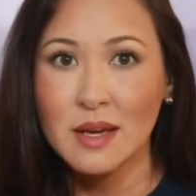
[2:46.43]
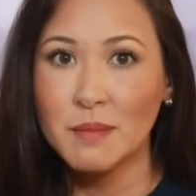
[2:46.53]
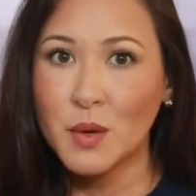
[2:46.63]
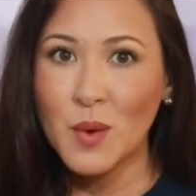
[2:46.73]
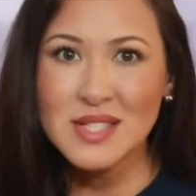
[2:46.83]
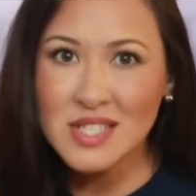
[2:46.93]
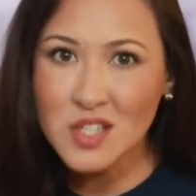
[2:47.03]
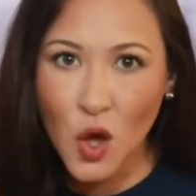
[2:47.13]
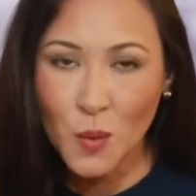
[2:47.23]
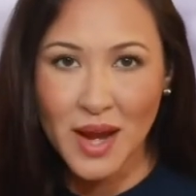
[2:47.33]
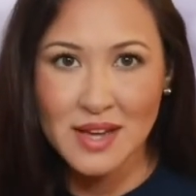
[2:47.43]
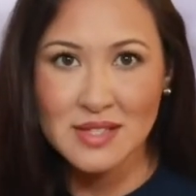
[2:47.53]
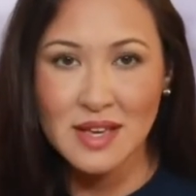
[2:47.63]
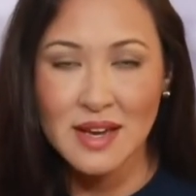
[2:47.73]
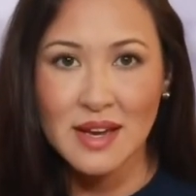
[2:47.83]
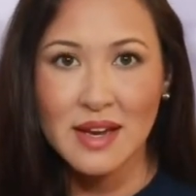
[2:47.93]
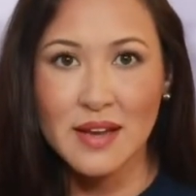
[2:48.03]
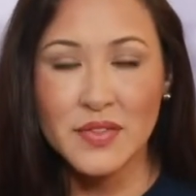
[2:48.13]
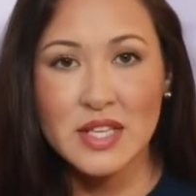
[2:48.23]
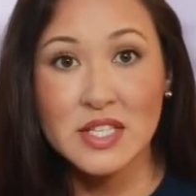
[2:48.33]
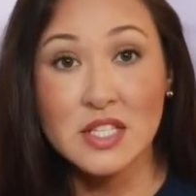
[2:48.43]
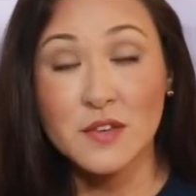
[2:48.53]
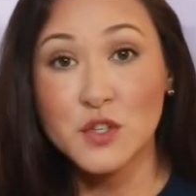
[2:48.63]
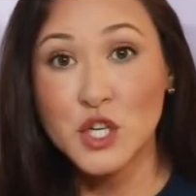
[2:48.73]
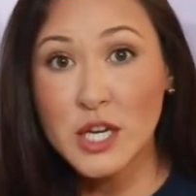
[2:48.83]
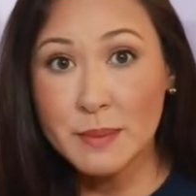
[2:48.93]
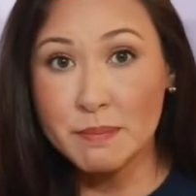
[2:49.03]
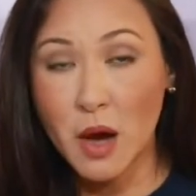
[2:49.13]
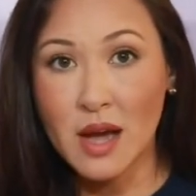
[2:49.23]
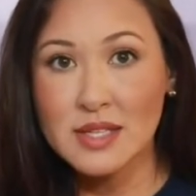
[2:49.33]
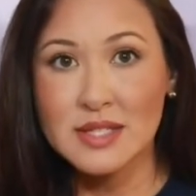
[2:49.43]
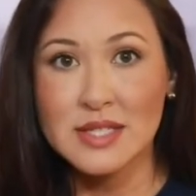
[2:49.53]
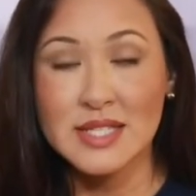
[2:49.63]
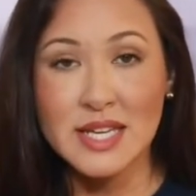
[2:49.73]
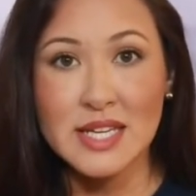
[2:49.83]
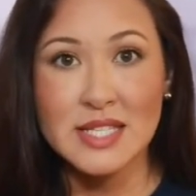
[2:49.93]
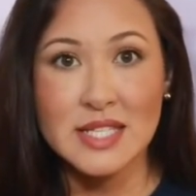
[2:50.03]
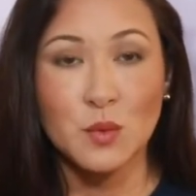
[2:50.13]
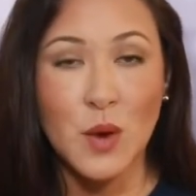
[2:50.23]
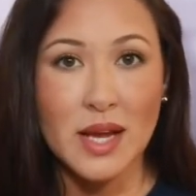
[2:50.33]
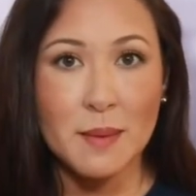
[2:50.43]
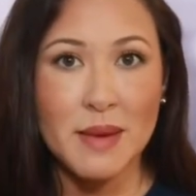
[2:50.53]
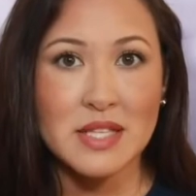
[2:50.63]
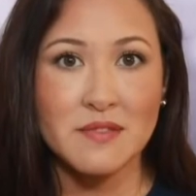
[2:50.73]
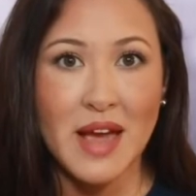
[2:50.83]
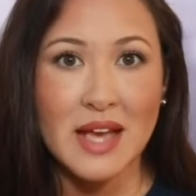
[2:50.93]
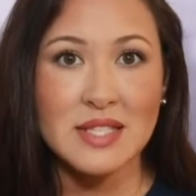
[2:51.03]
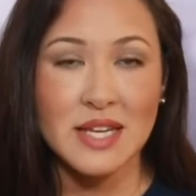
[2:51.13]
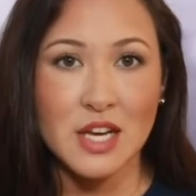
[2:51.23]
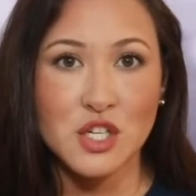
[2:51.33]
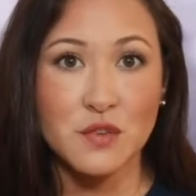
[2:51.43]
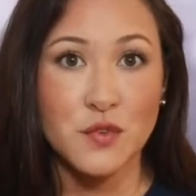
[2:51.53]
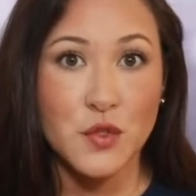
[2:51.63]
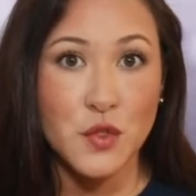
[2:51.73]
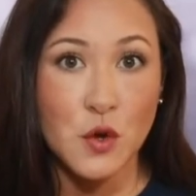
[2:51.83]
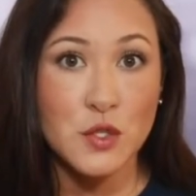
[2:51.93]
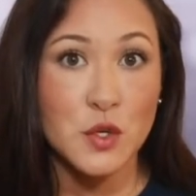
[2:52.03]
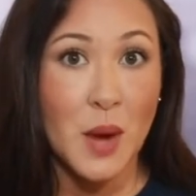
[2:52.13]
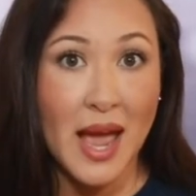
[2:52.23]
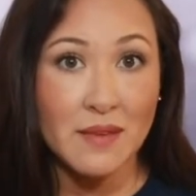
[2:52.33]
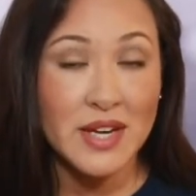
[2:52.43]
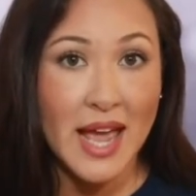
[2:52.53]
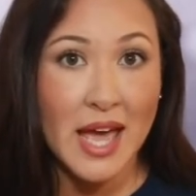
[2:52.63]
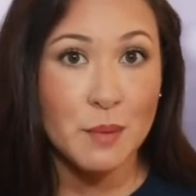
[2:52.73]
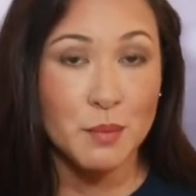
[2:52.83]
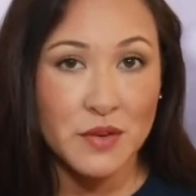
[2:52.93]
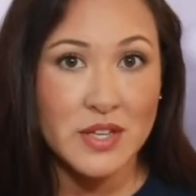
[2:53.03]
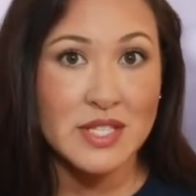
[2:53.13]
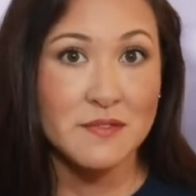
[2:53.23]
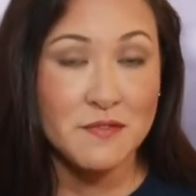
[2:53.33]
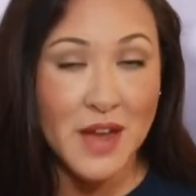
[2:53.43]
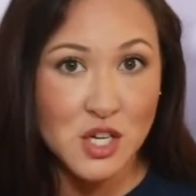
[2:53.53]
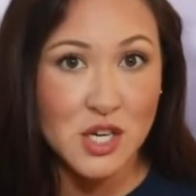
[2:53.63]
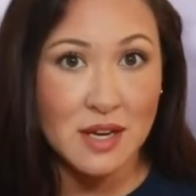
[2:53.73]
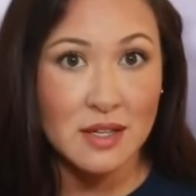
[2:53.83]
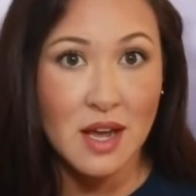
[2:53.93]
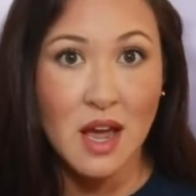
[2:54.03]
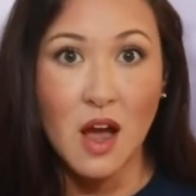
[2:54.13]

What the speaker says: But it wasn't always. In the instance of chickenpox, the CDC recommends vaccination for those who haven't had a previous infection.